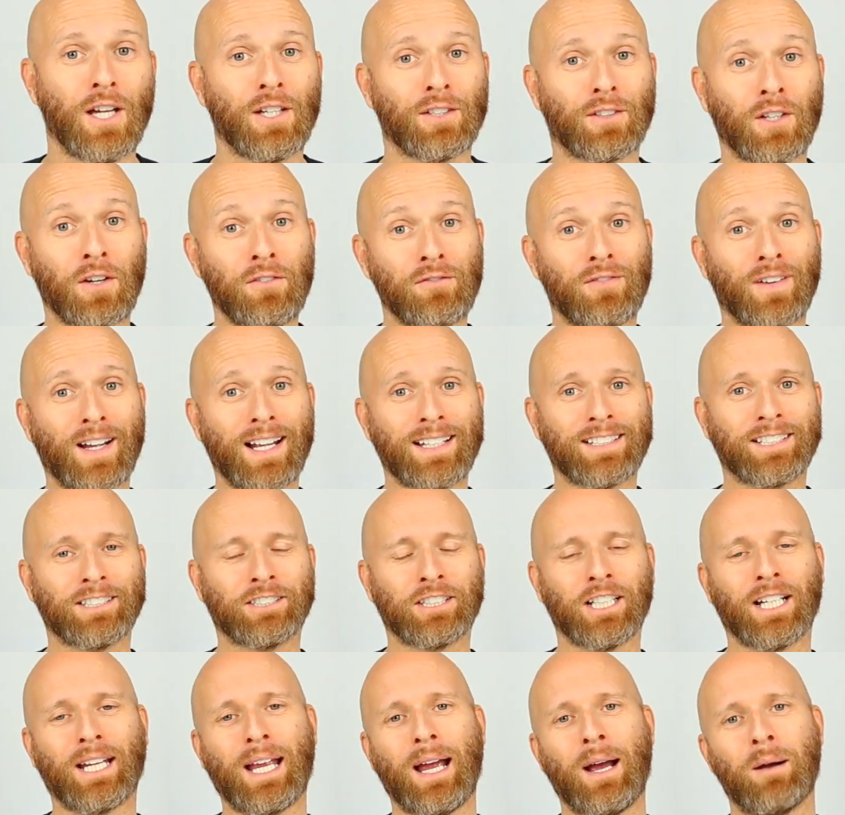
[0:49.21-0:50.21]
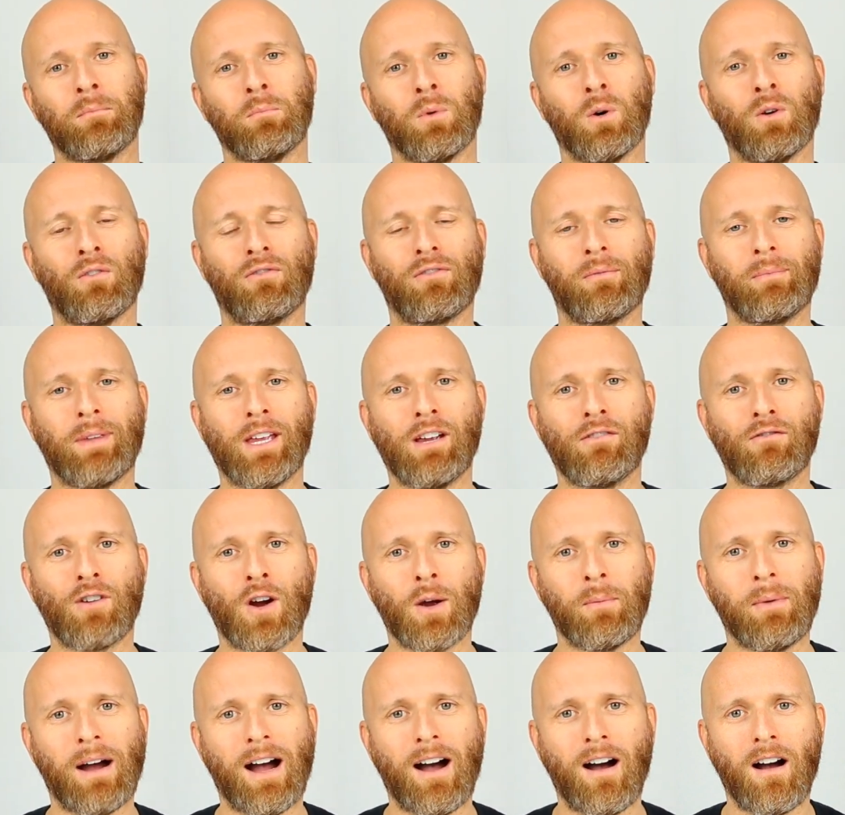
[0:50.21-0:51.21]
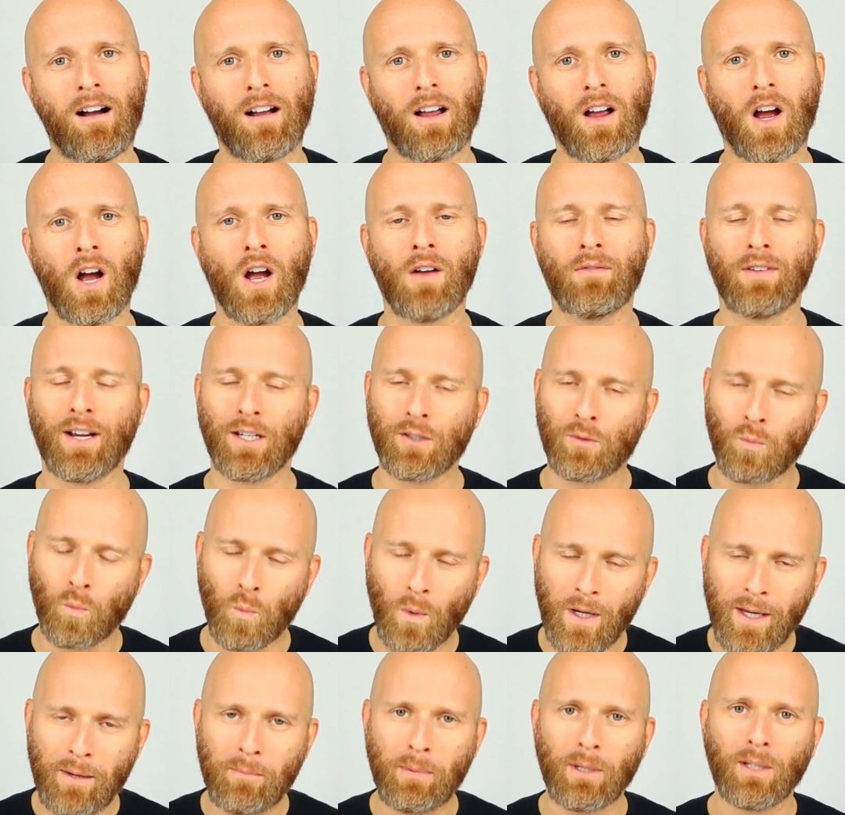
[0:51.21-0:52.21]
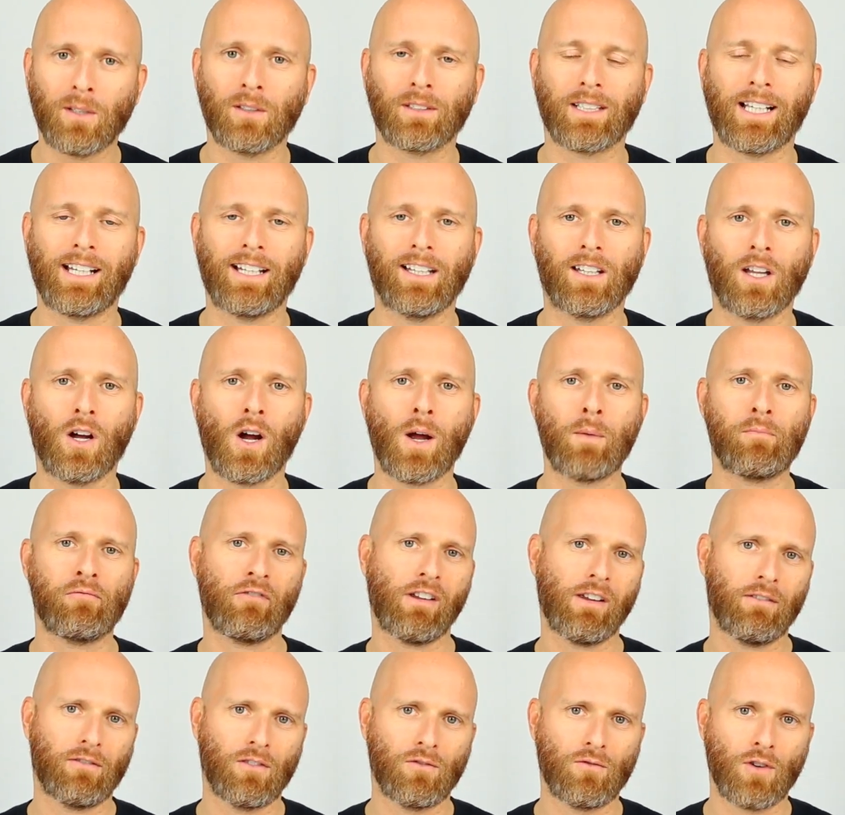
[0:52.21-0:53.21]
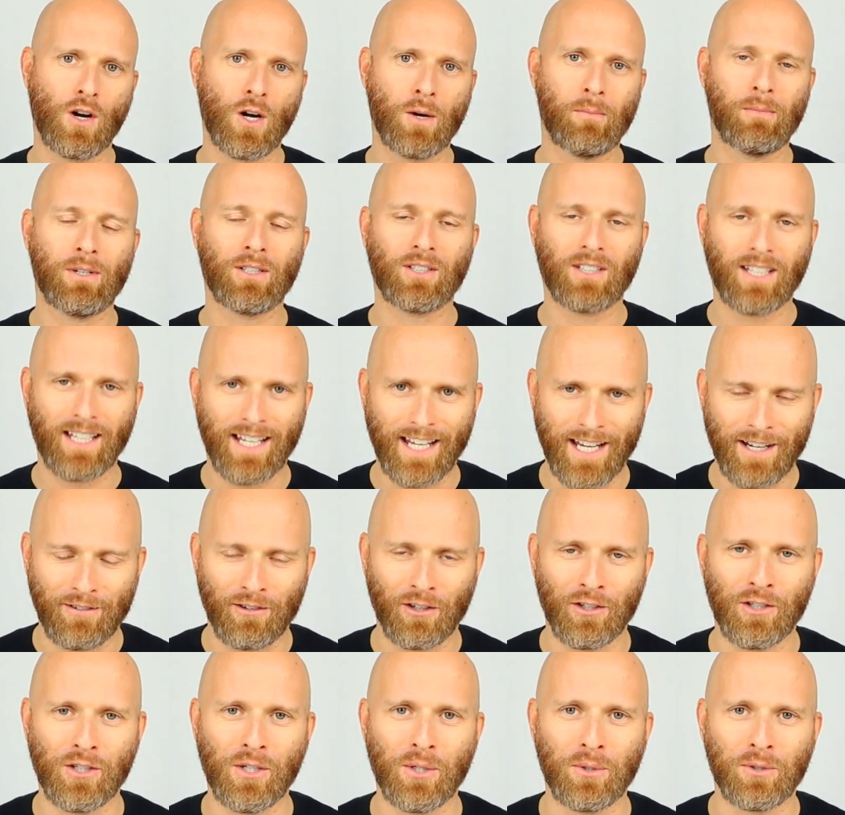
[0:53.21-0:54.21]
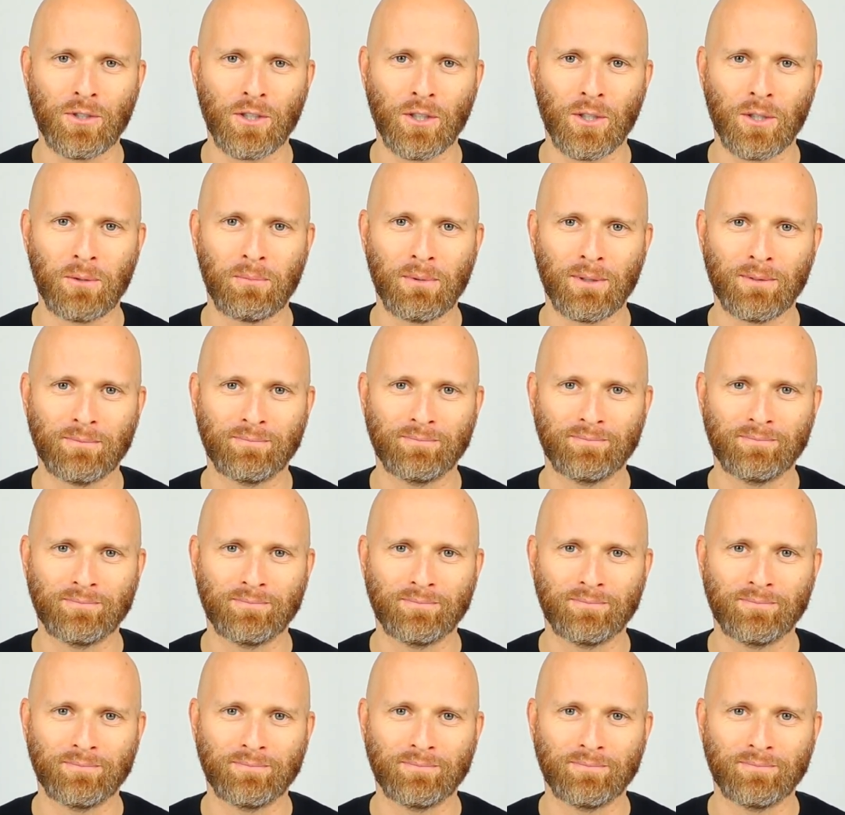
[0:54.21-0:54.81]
Don't forget to check out more from the Aroma Archive as we build a library of aromas here on YouTube.